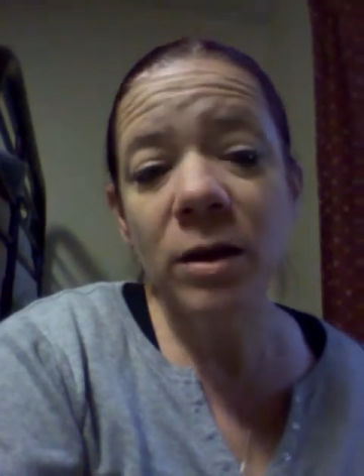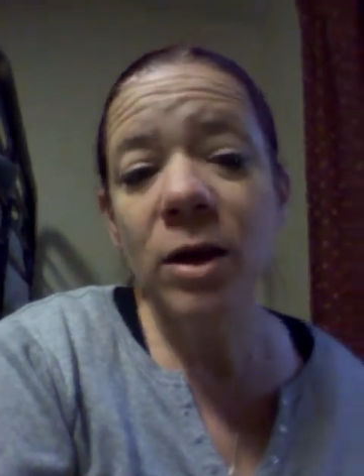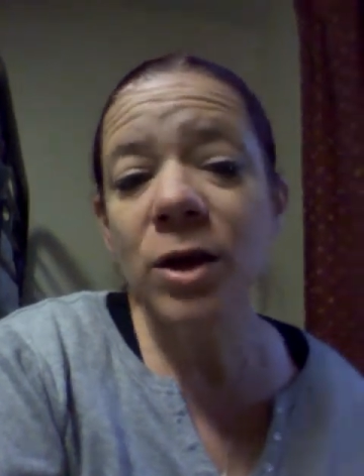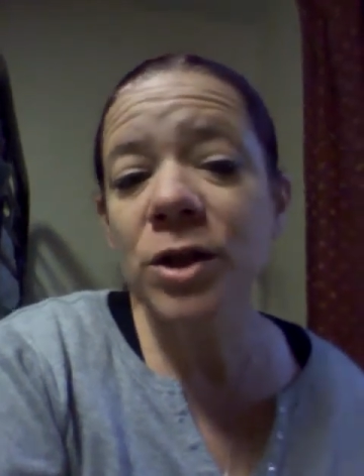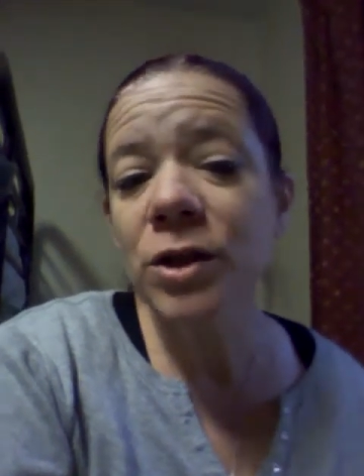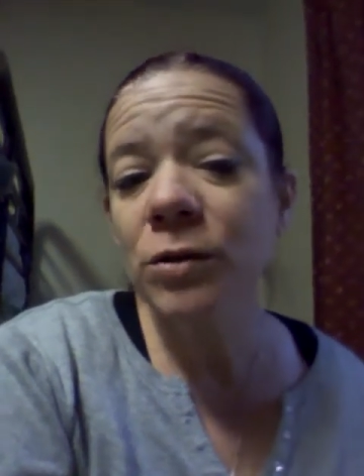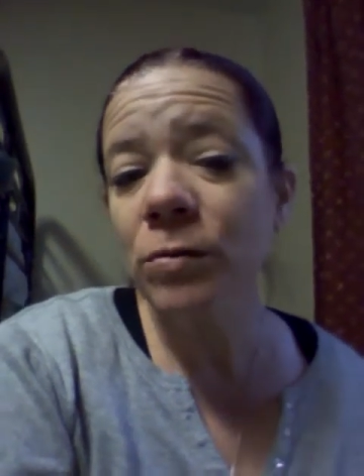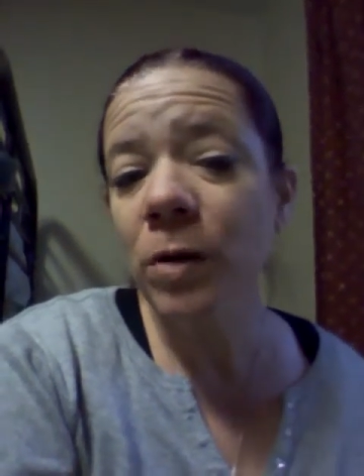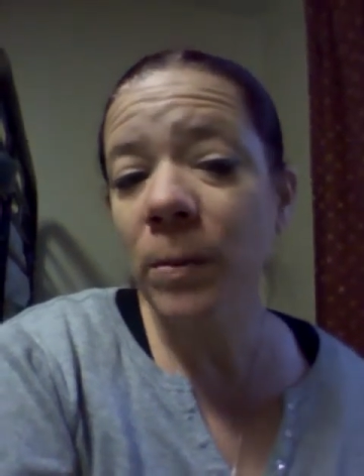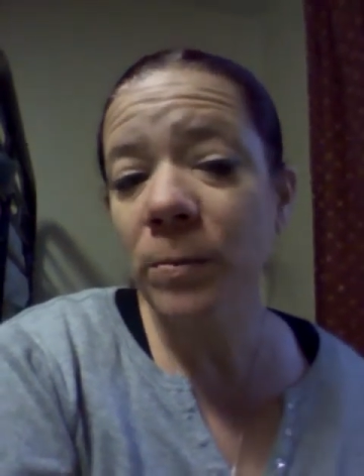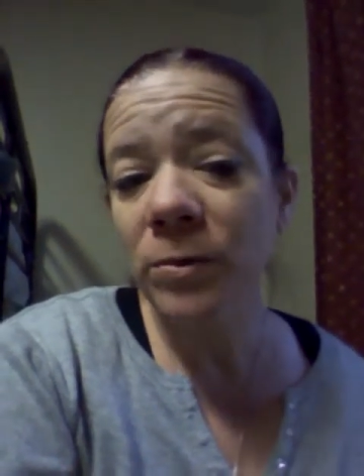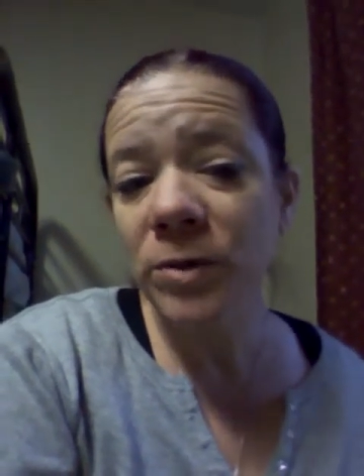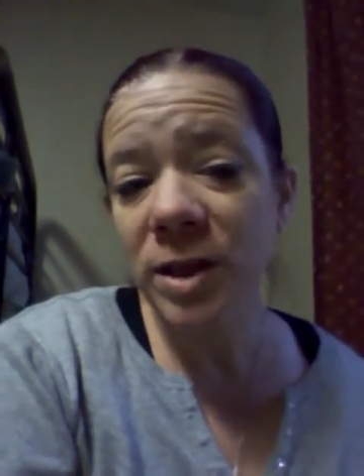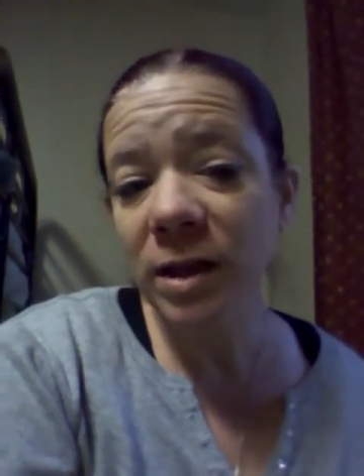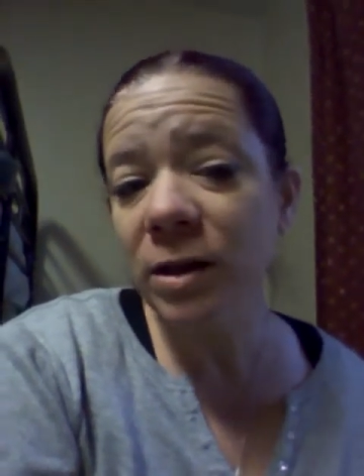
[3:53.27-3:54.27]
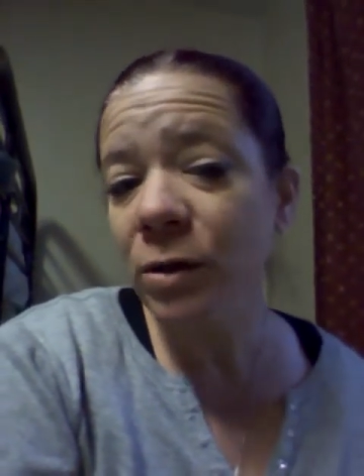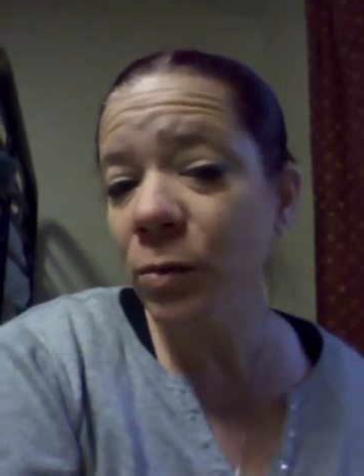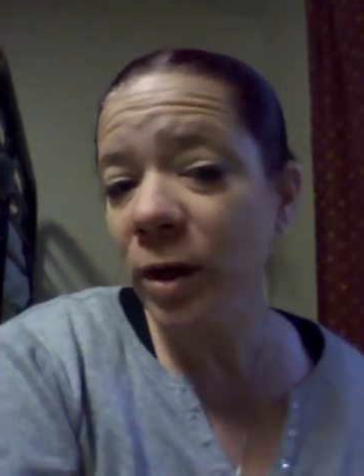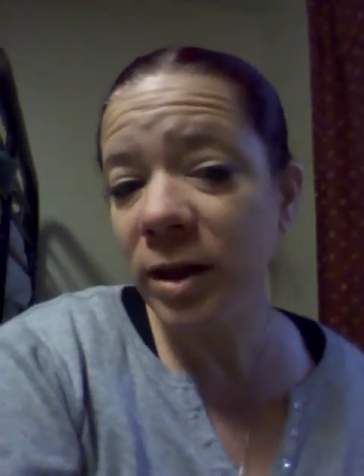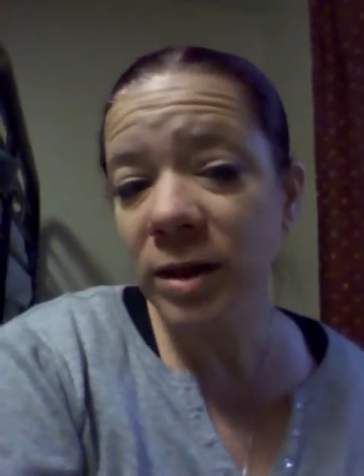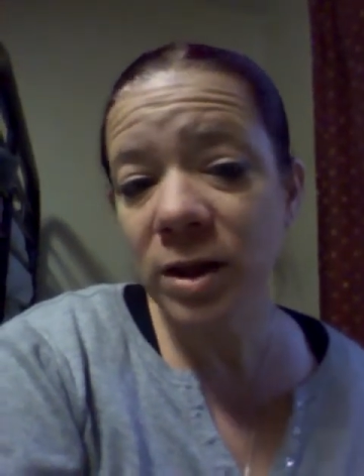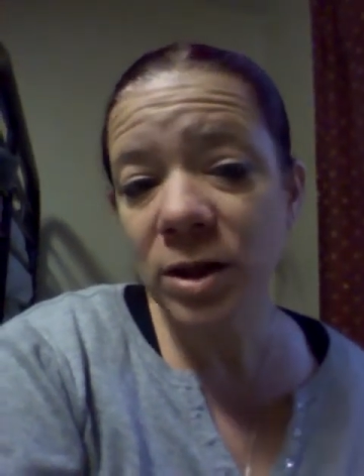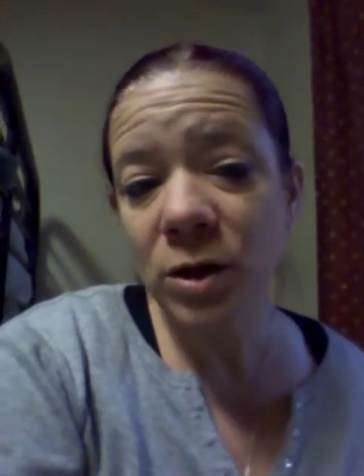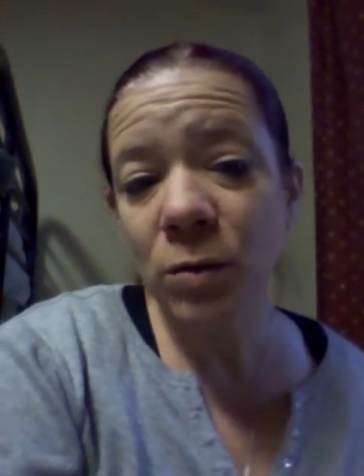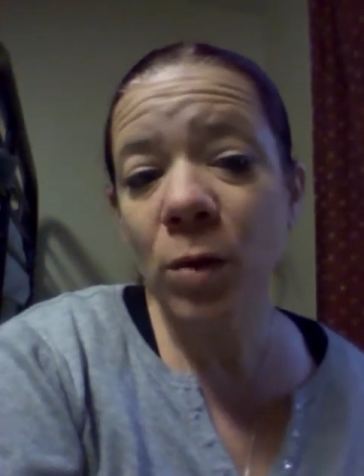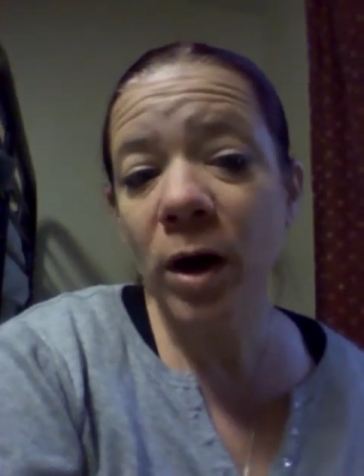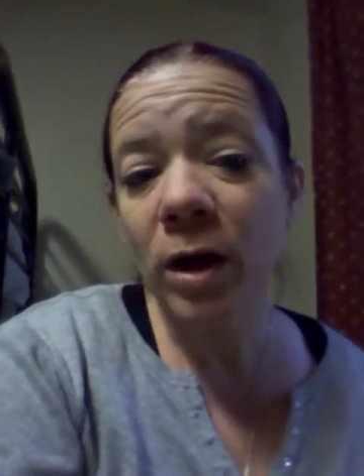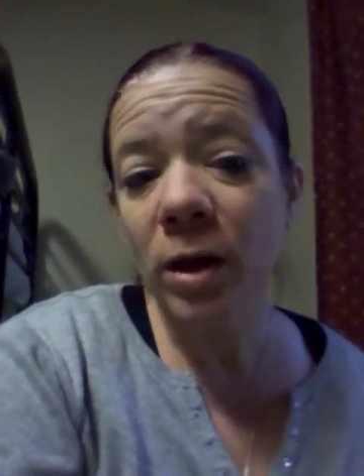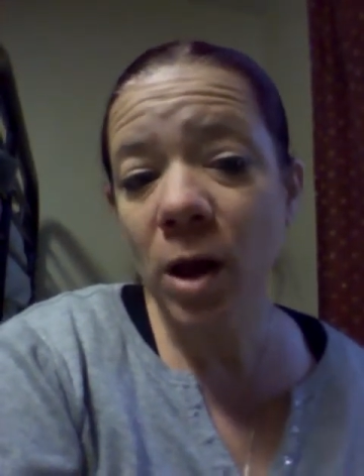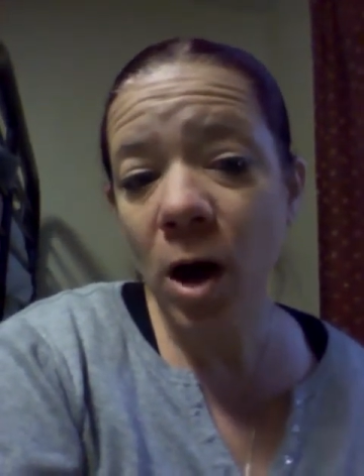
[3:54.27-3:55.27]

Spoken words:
to represent the weight that you want to